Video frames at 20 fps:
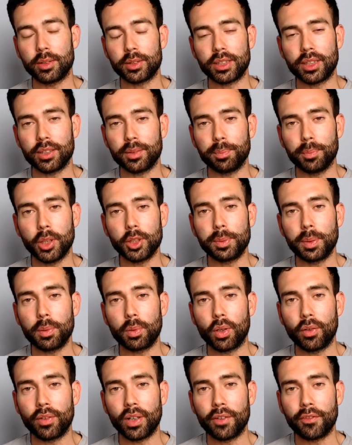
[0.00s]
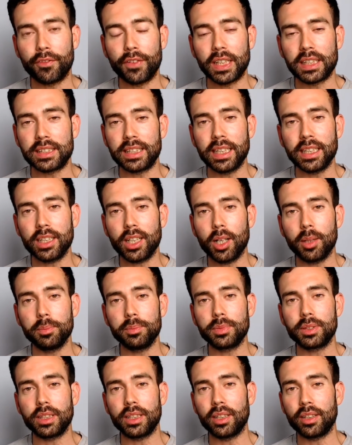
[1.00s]
most people on like fixed
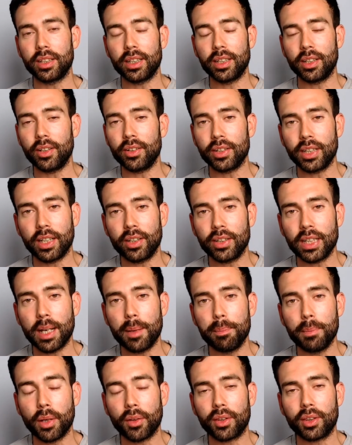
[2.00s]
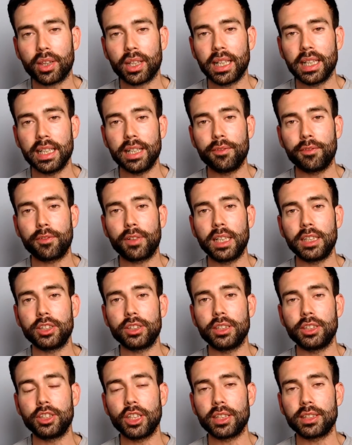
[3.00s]
incomes, they don't get a monthly
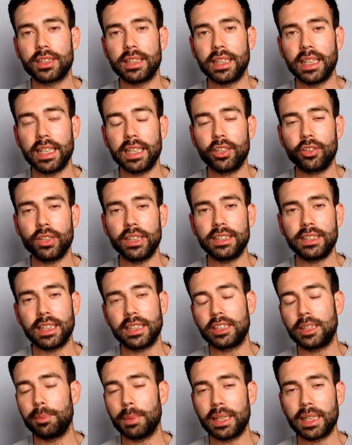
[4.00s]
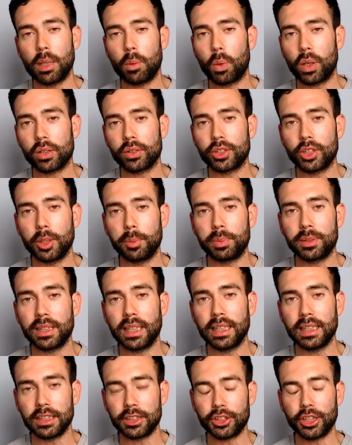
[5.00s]
inflation adjusted increase. Yes, you may get 1 or
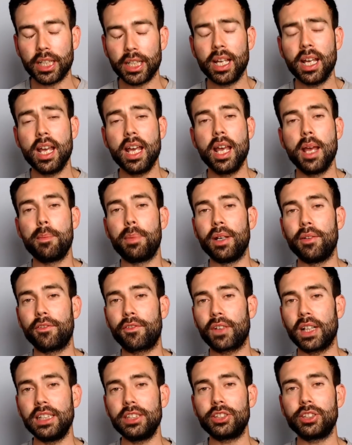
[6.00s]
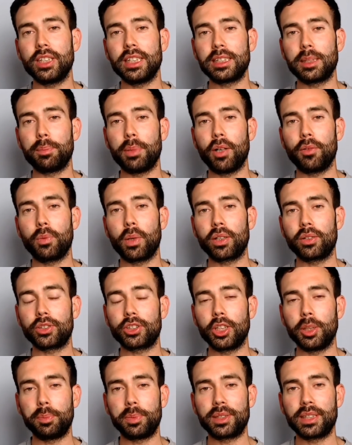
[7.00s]
2% each year, but inflation is above 1 or
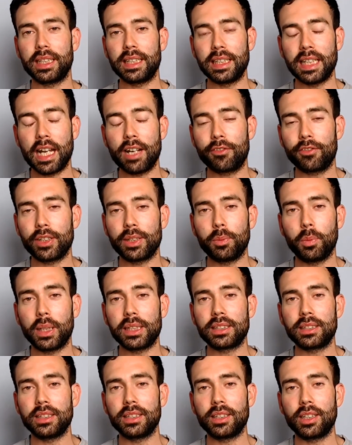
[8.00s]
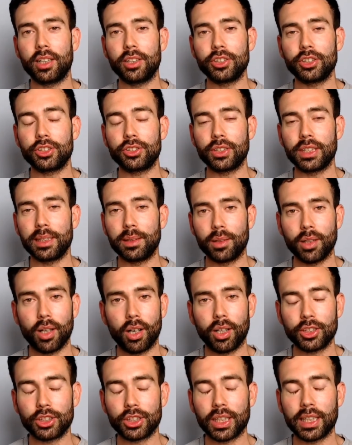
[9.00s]
2% in every Western country,
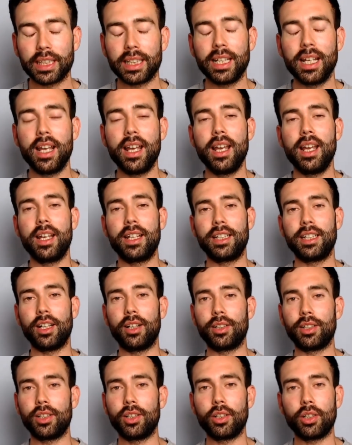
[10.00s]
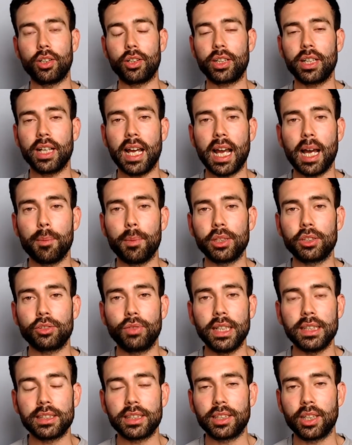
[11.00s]
largely. You look at how much
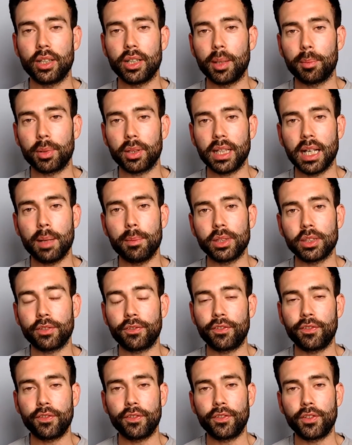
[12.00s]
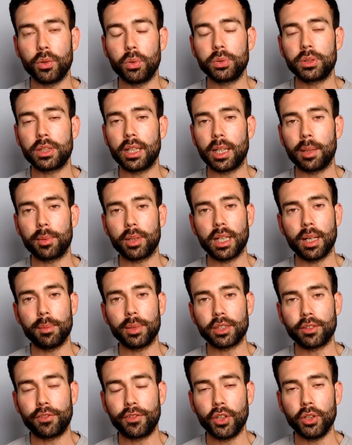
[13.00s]
rents are going up, look at how much fuel's going up, look at how
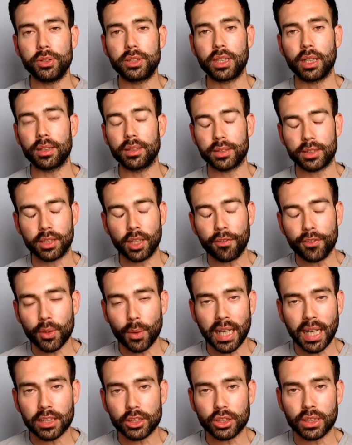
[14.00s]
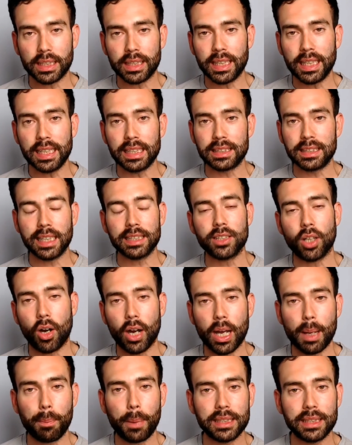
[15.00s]
much food's going up, stuff you actually need. Yes,
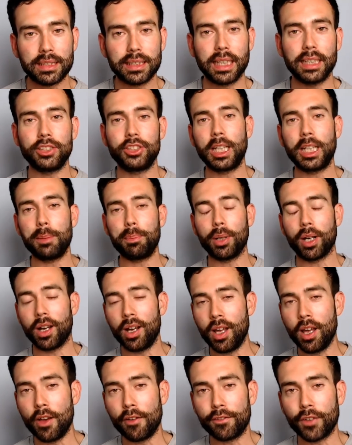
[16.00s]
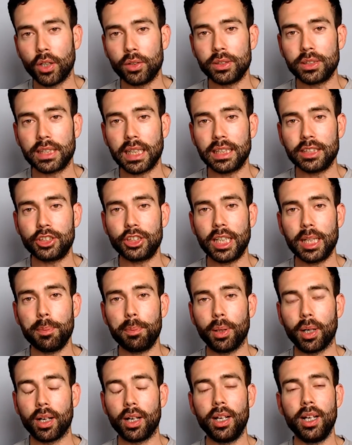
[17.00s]
iPads get cheaper, phones get
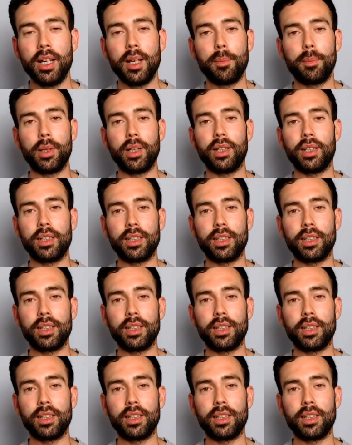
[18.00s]
cheaper, but